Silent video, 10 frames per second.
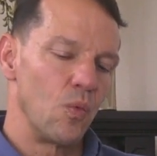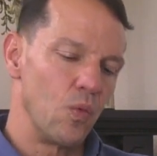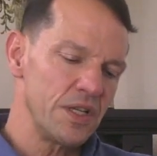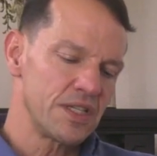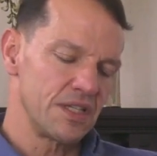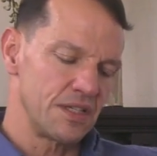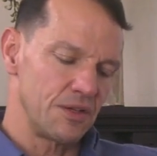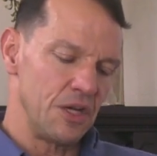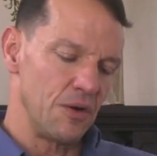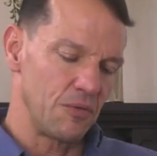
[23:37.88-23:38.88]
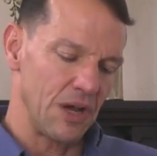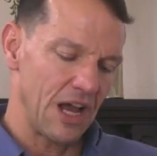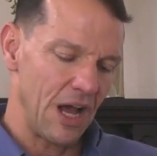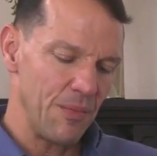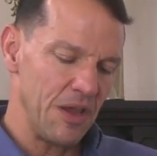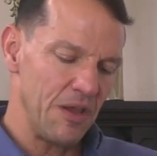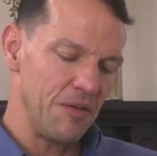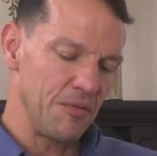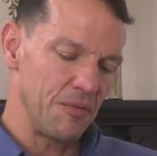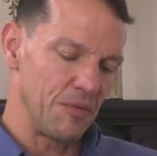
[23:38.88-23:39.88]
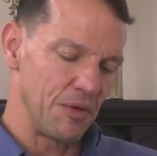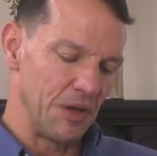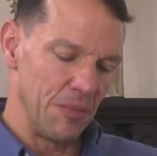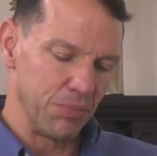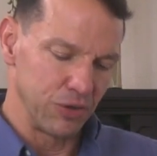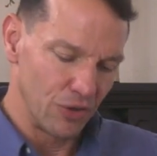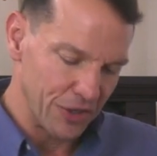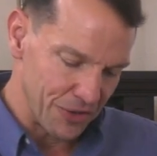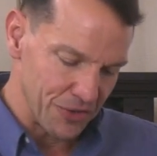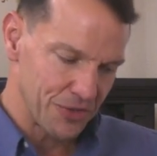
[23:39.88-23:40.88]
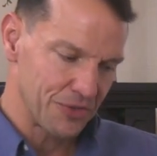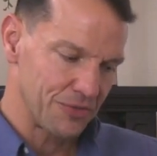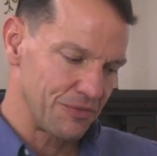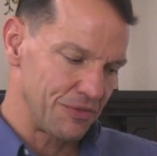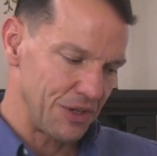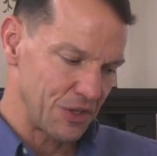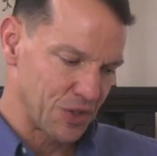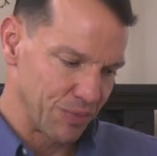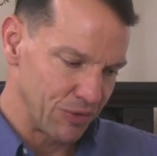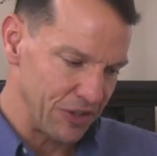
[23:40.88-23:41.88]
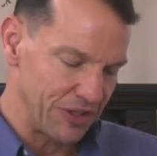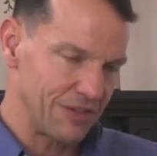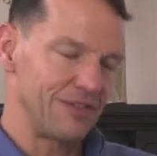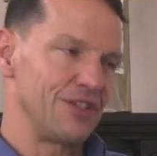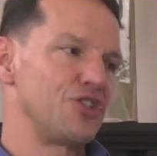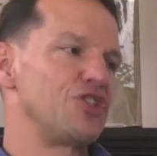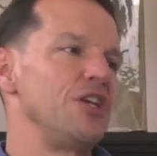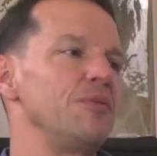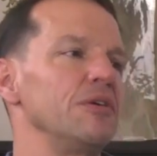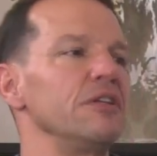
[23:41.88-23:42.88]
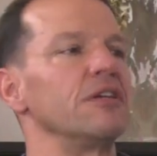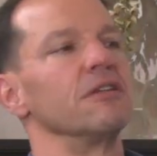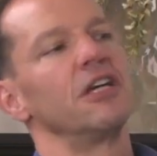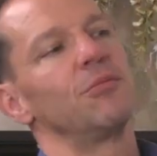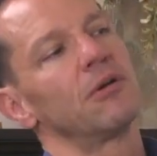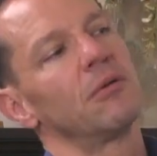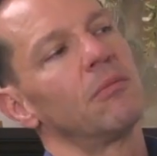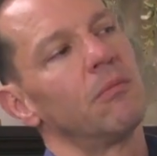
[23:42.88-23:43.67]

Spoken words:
What's how many employers exploit this cheap illegal labor?